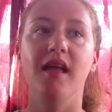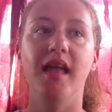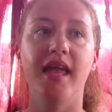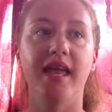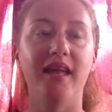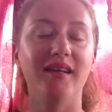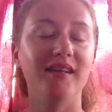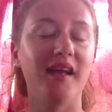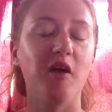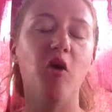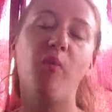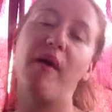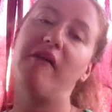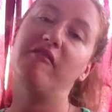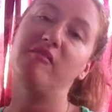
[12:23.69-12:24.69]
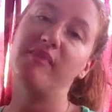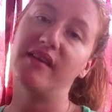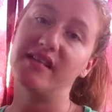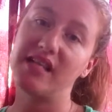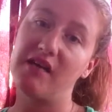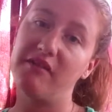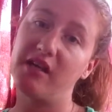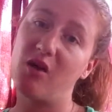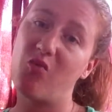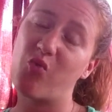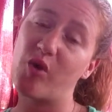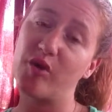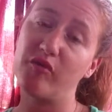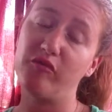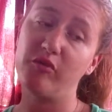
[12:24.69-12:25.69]
And I hope everybody's having a
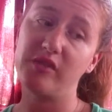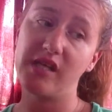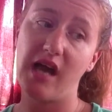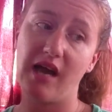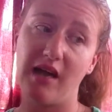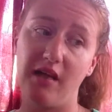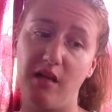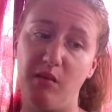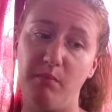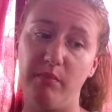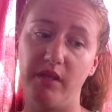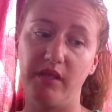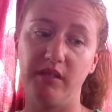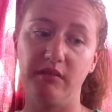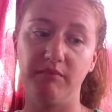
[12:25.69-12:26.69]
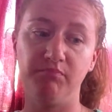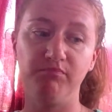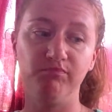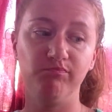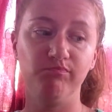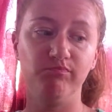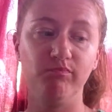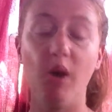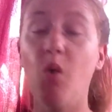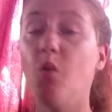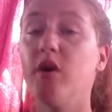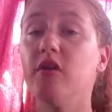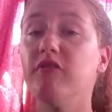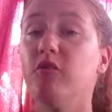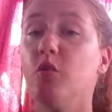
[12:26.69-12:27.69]
wonderful time a
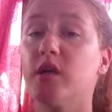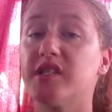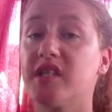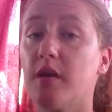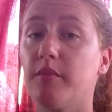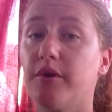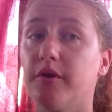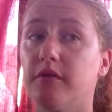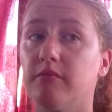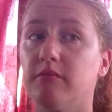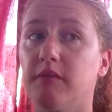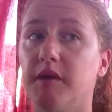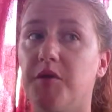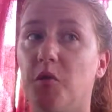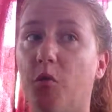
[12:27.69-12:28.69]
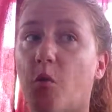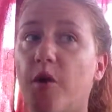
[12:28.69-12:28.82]
wonderful wet summer and a